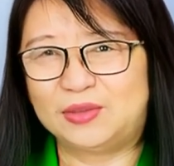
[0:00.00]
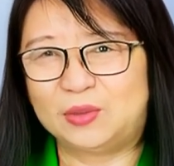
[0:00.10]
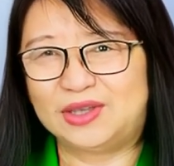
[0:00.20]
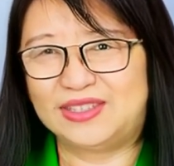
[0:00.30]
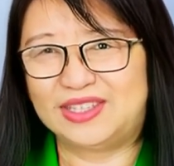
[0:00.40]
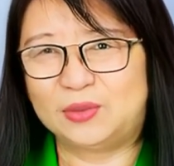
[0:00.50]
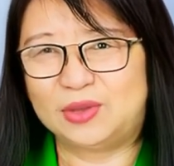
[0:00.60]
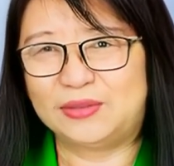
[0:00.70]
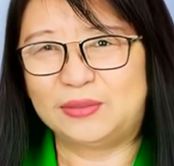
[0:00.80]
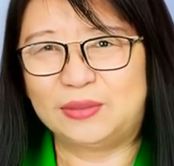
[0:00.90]
What does
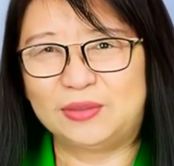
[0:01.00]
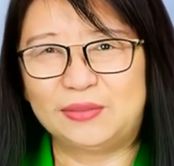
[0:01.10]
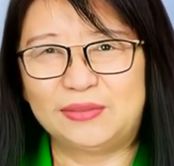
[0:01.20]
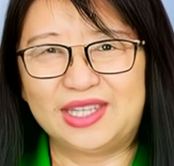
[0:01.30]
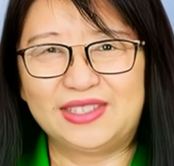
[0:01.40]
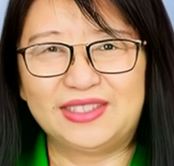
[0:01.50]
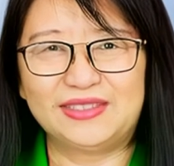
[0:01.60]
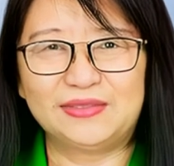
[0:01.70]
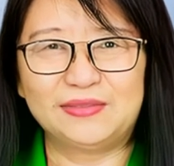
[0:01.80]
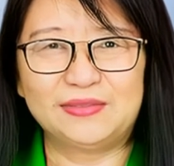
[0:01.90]
"we the people" mean?
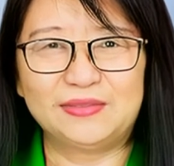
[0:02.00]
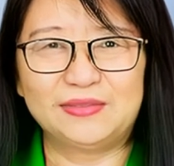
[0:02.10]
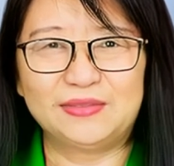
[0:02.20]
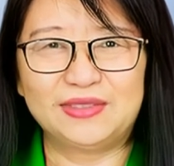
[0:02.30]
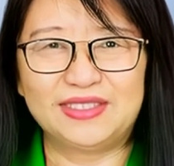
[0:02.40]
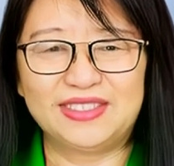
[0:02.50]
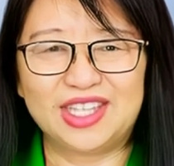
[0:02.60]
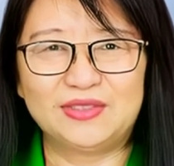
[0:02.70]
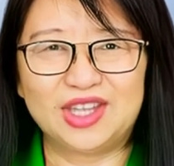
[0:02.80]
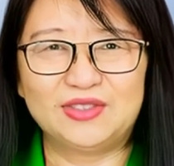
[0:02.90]

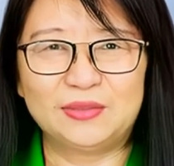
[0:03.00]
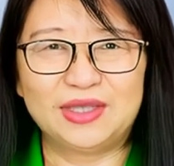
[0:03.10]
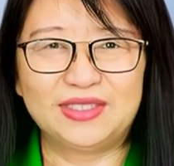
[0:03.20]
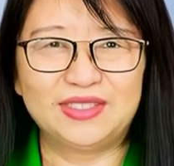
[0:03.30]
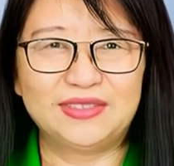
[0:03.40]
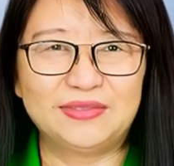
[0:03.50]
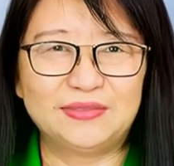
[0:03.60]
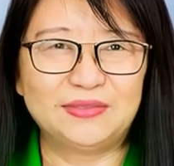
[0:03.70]
Self-government.